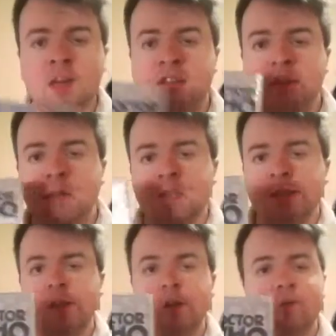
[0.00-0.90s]
So I'm going to
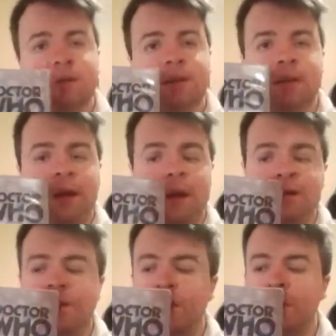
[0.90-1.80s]
start off with
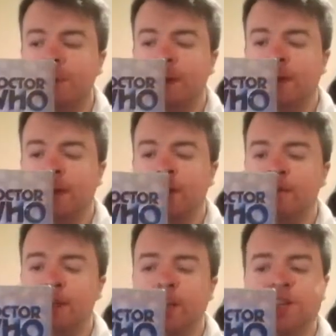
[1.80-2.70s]
talking about
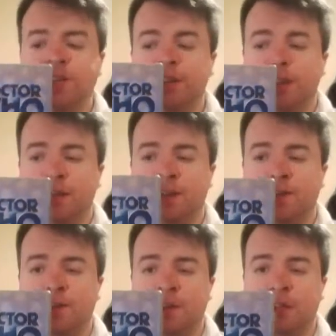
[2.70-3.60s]
Invasion of the
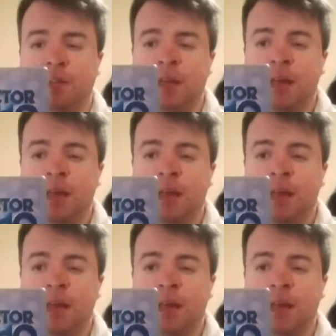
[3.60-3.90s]
Dinosaurs,